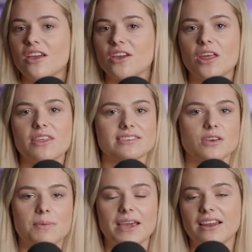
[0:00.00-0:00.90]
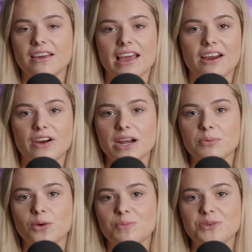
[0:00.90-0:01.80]
you know, this could be an
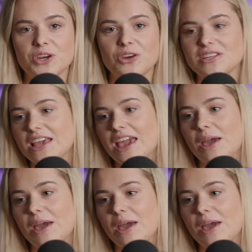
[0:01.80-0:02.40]
incredible opportunity,